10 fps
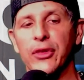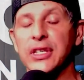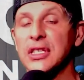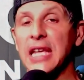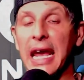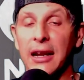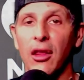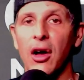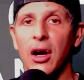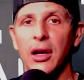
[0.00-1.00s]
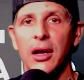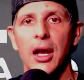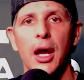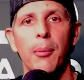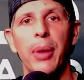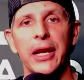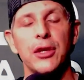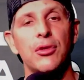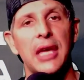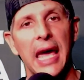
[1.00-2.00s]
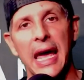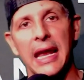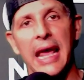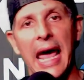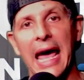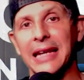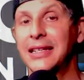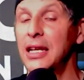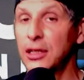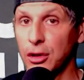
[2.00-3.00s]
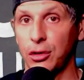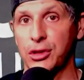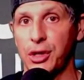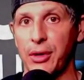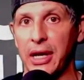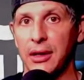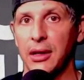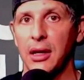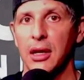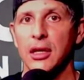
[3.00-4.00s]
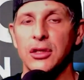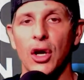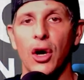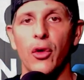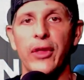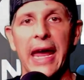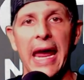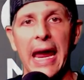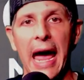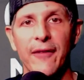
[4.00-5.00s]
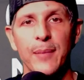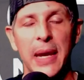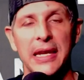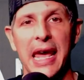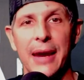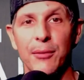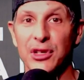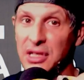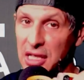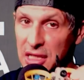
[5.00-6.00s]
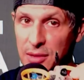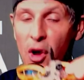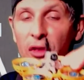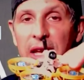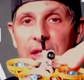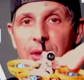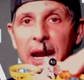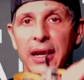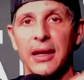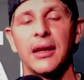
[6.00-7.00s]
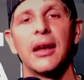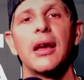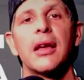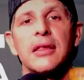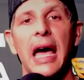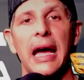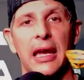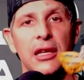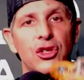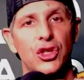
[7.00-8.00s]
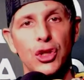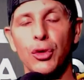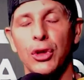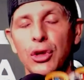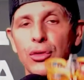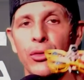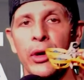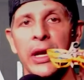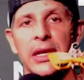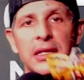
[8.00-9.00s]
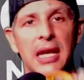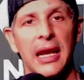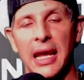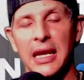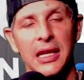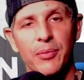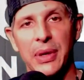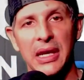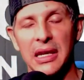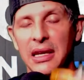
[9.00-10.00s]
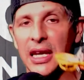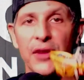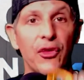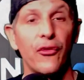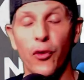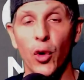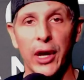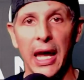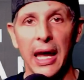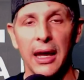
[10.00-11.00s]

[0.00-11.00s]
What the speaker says: is analog, but you can add digital to it. So they have made cameras this small, that's right, that can shoot you 1080p, even 4K.